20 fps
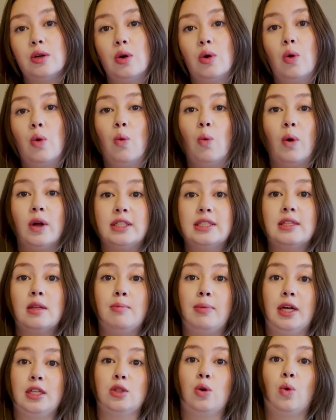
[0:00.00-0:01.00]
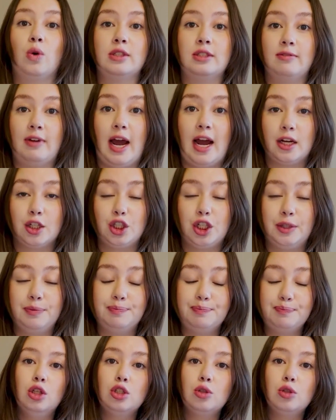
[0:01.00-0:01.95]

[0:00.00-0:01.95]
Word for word: What's the best course of action?